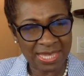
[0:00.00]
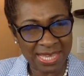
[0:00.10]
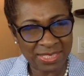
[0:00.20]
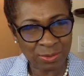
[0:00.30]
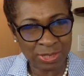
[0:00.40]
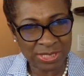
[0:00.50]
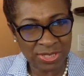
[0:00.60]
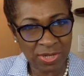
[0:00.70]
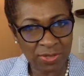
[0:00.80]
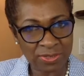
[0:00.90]
as a
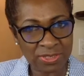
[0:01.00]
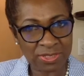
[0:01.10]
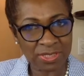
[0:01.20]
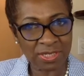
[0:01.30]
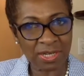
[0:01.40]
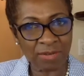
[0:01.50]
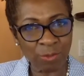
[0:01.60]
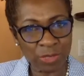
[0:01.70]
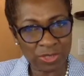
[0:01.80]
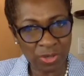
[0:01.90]
result of
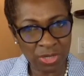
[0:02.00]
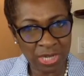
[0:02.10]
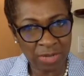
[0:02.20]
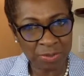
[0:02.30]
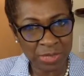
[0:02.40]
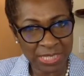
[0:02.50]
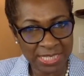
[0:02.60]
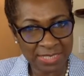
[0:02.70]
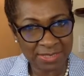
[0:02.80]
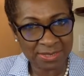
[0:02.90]
what's on our
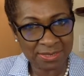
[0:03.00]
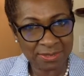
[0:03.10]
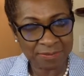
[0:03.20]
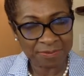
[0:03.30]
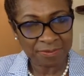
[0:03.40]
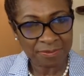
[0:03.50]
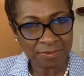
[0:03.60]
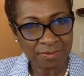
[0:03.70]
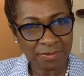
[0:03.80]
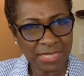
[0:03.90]
plates
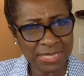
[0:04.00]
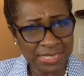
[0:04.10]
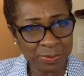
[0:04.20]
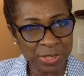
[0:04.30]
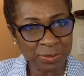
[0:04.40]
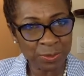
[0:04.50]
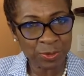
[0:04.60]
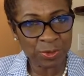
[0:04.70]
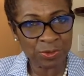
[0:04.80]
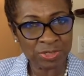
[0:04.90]
that's been
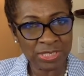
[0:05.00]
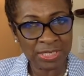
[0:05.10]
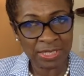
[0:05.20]
approved